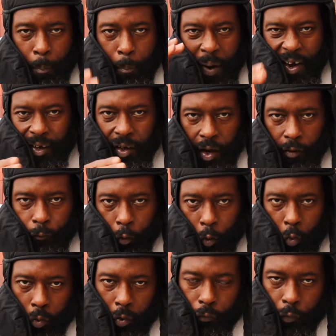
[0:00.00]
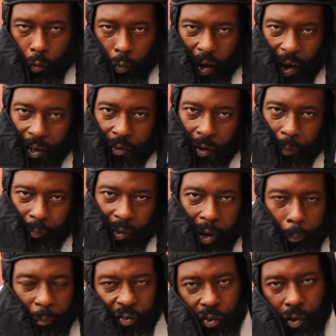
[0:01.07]
Mad love for all of you. And yeah, I'm
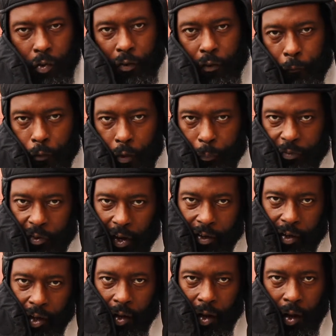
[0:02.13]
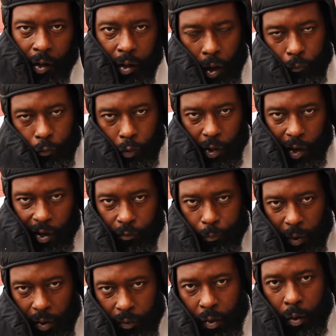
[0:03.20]
going to see you on the flip side. Love you guys,
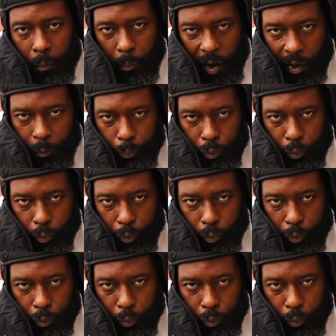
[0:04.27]
man. Mad